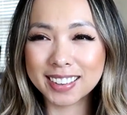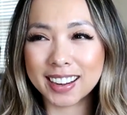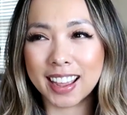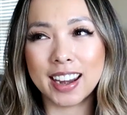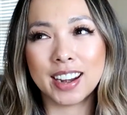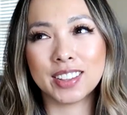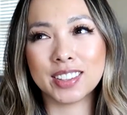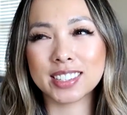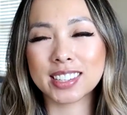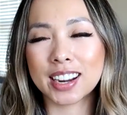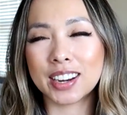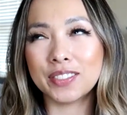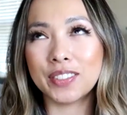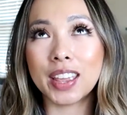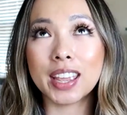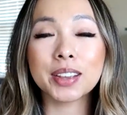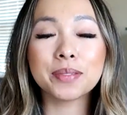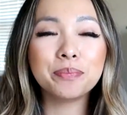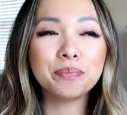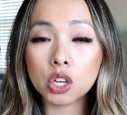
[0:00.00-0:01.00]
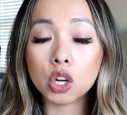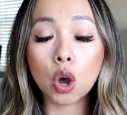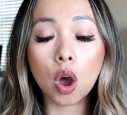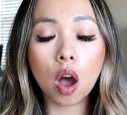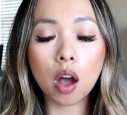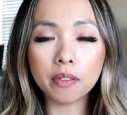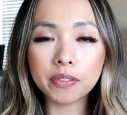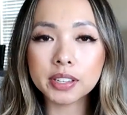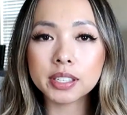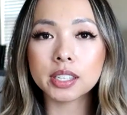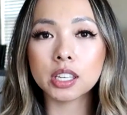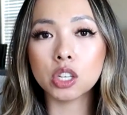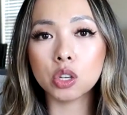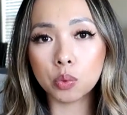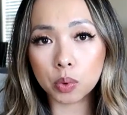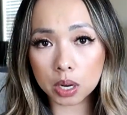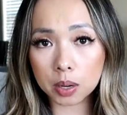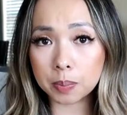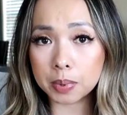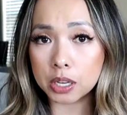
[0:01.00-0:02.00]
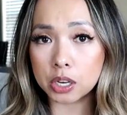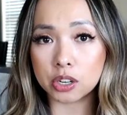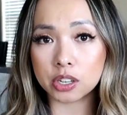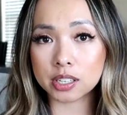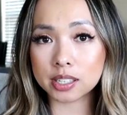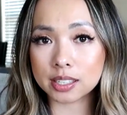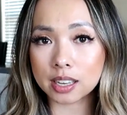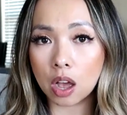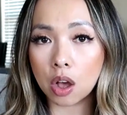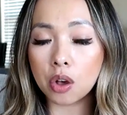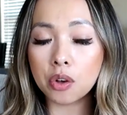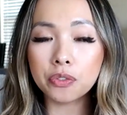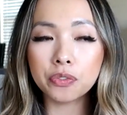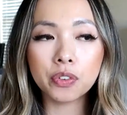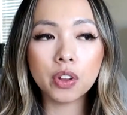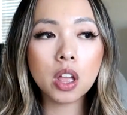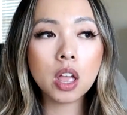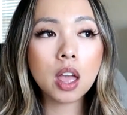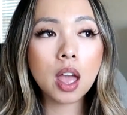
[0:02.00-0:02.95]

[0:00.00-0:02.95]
I know that's kind of vague. Obviously you want to be yourself.